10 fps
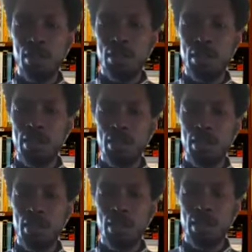
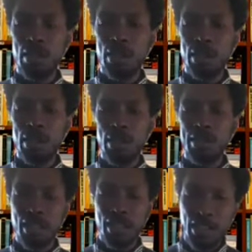the
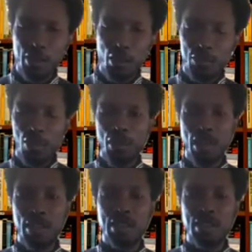technique of
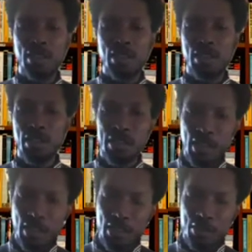governance, the
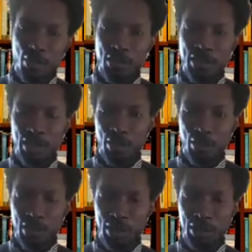techniques of
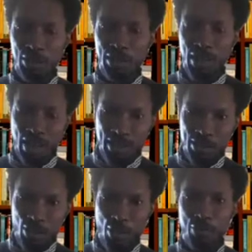dictator, the
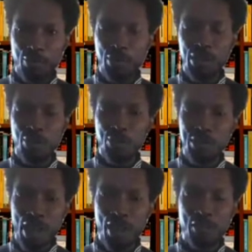tactics of new
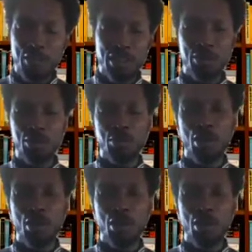style of dictatorship.